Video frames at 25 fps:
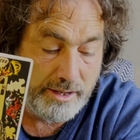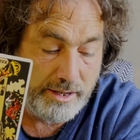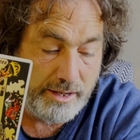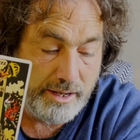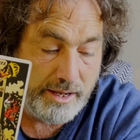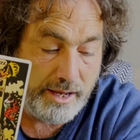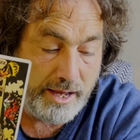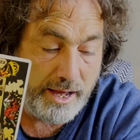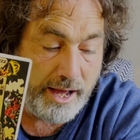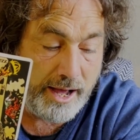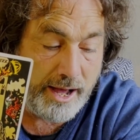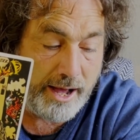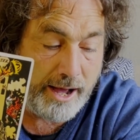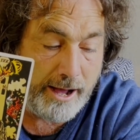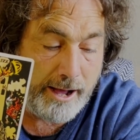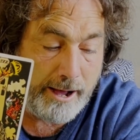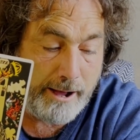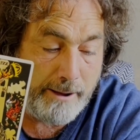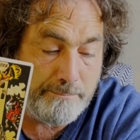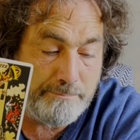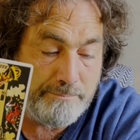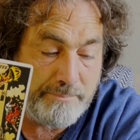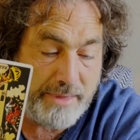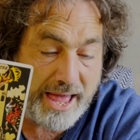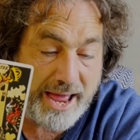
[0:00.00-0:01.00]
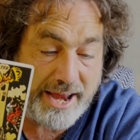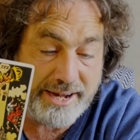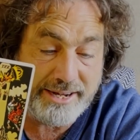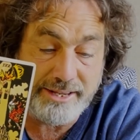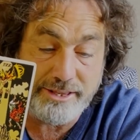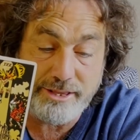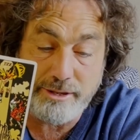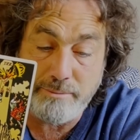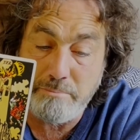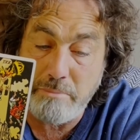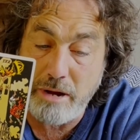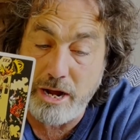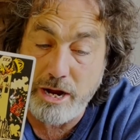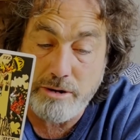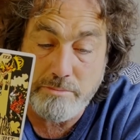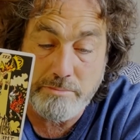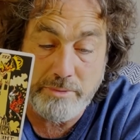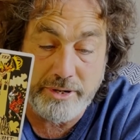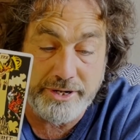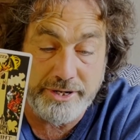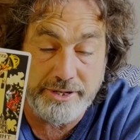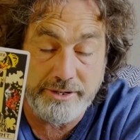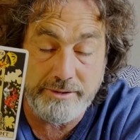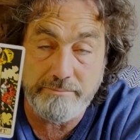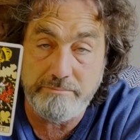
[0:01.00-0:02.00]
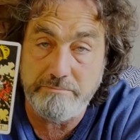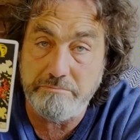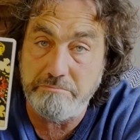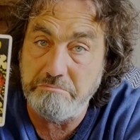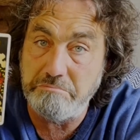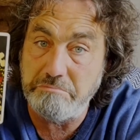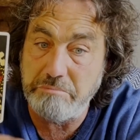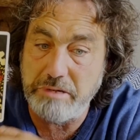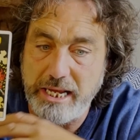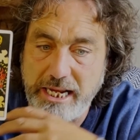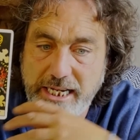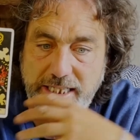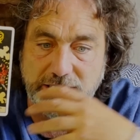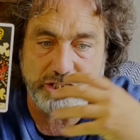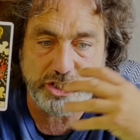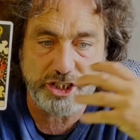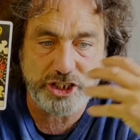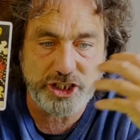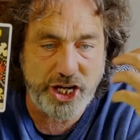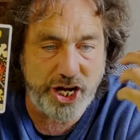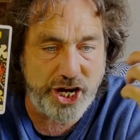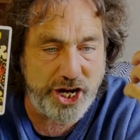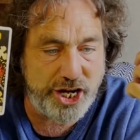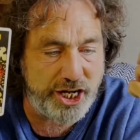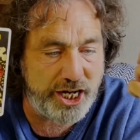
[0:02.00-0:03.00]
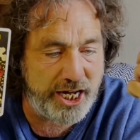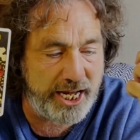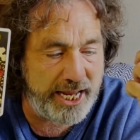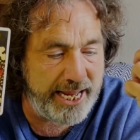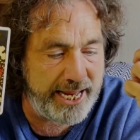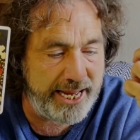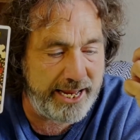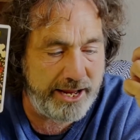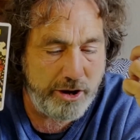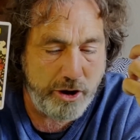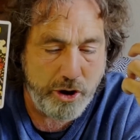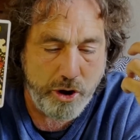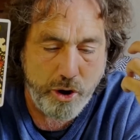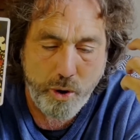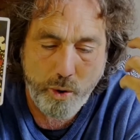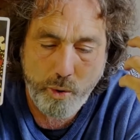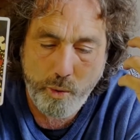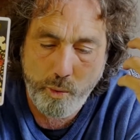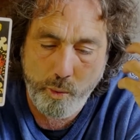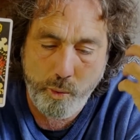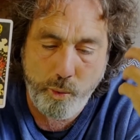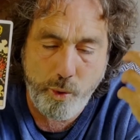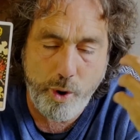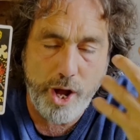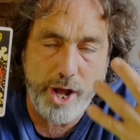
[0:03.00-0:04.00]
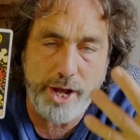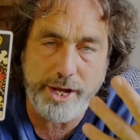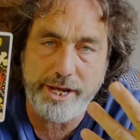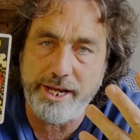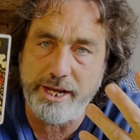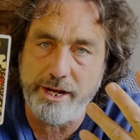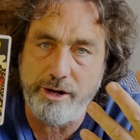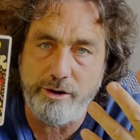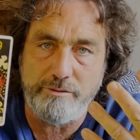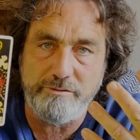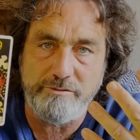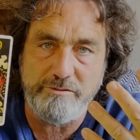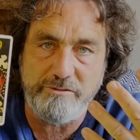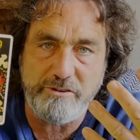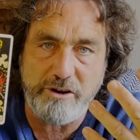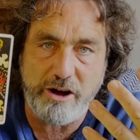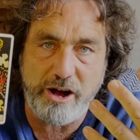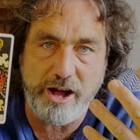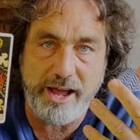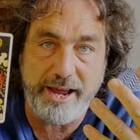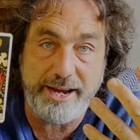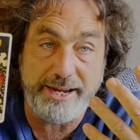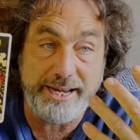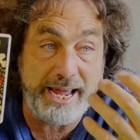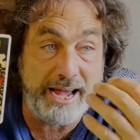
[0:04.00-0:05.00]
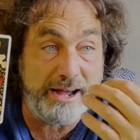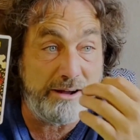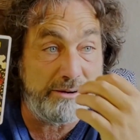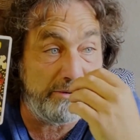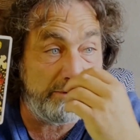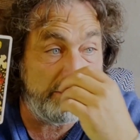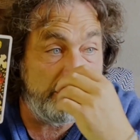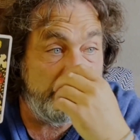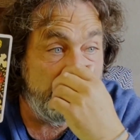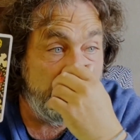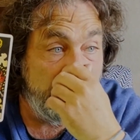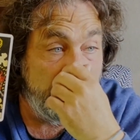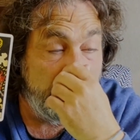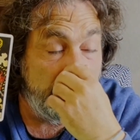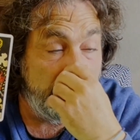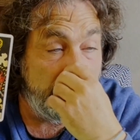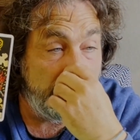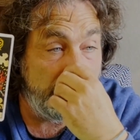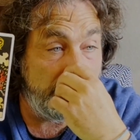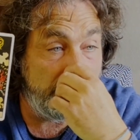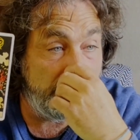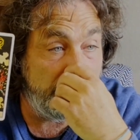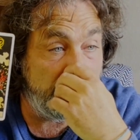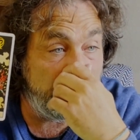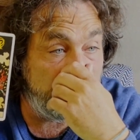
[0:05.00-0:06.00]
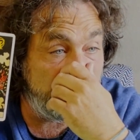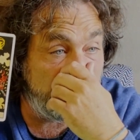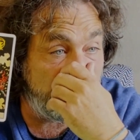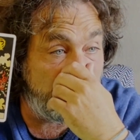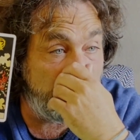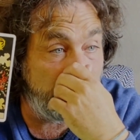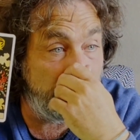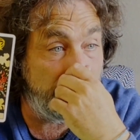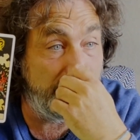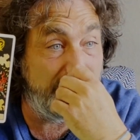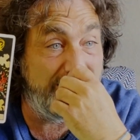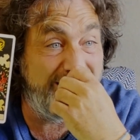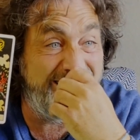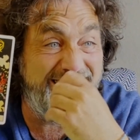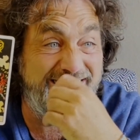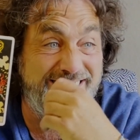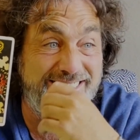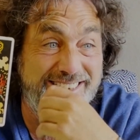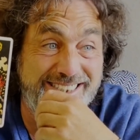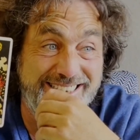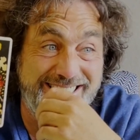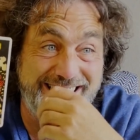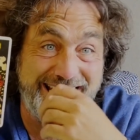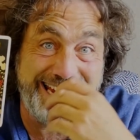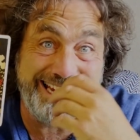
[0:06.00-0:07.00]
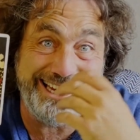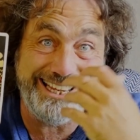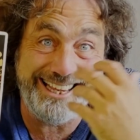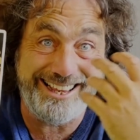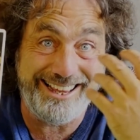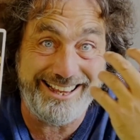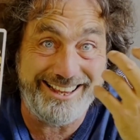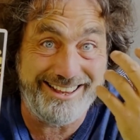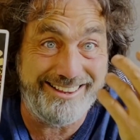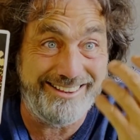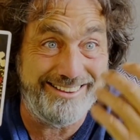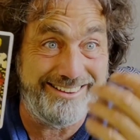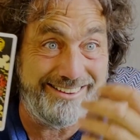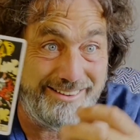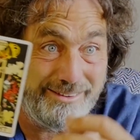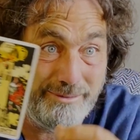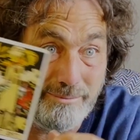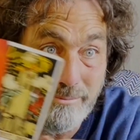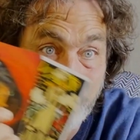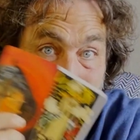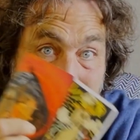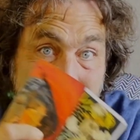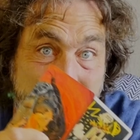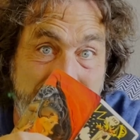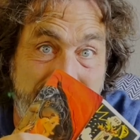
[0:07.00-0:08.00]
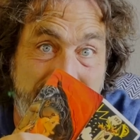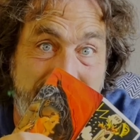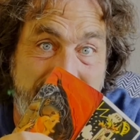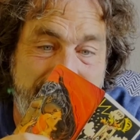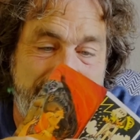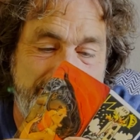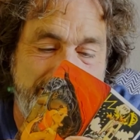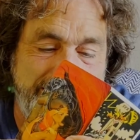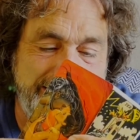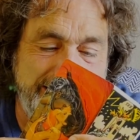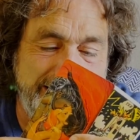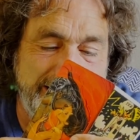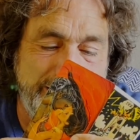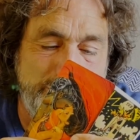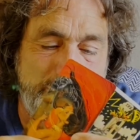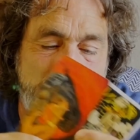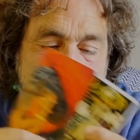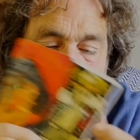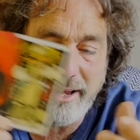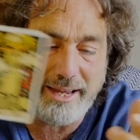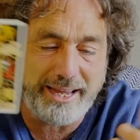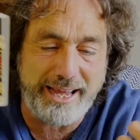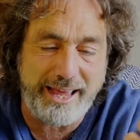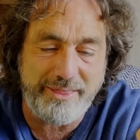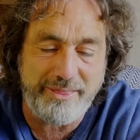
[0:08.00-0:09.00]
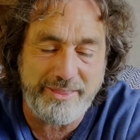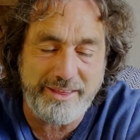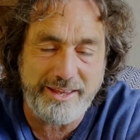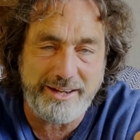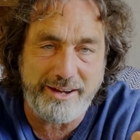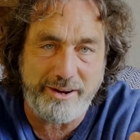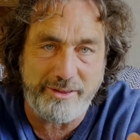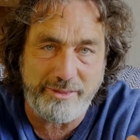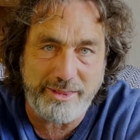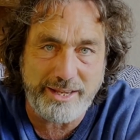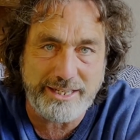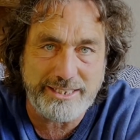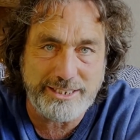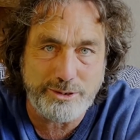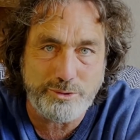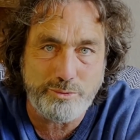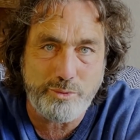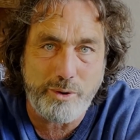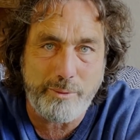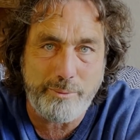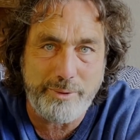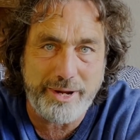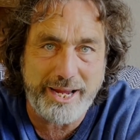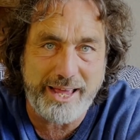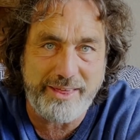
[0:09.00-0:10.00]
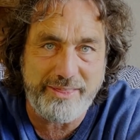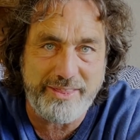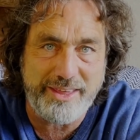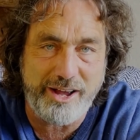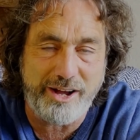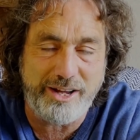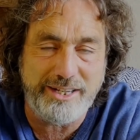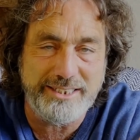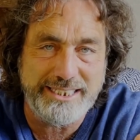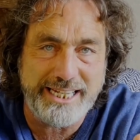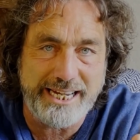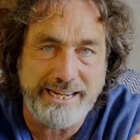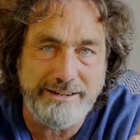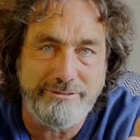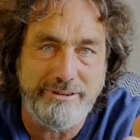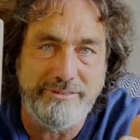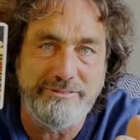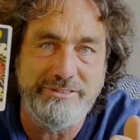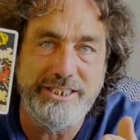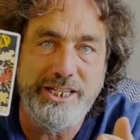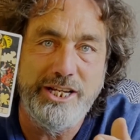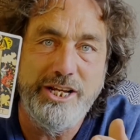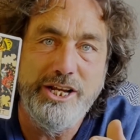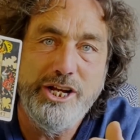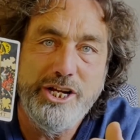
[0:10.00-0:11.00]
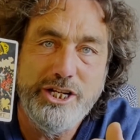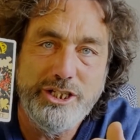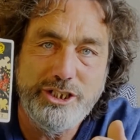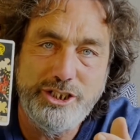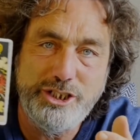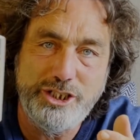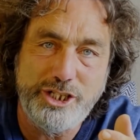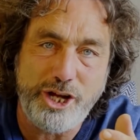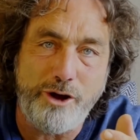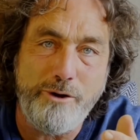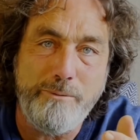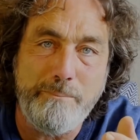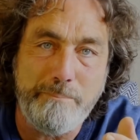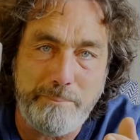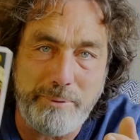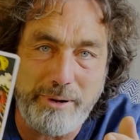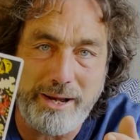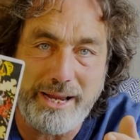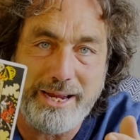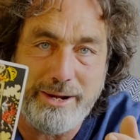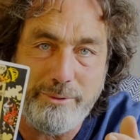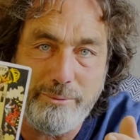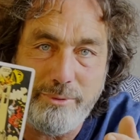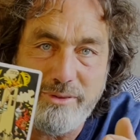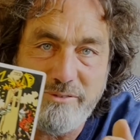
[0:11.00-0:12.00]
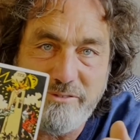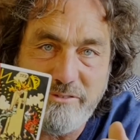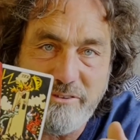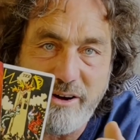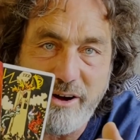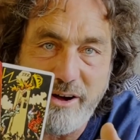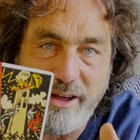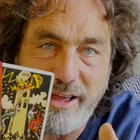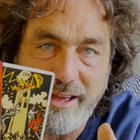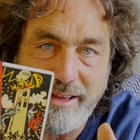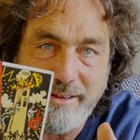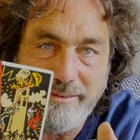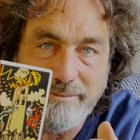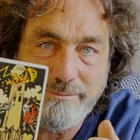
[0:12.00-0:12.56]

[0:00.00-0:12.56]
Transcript: Um, and at the moment, it's certainly working on fire. Now, you know, as I say, this is where I get, you know, this is where we get the idea of don't play with fire.